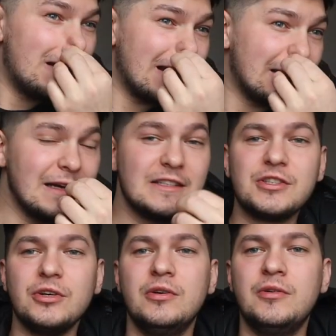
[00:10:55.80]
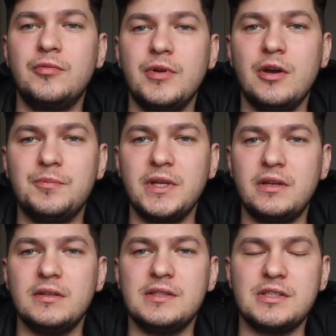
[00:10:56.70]
Right guys, so we
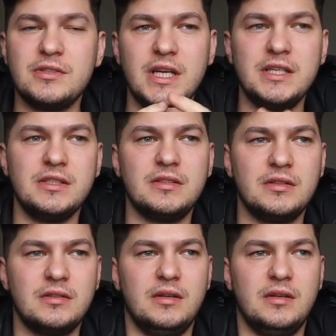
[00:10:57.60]
update on the situation.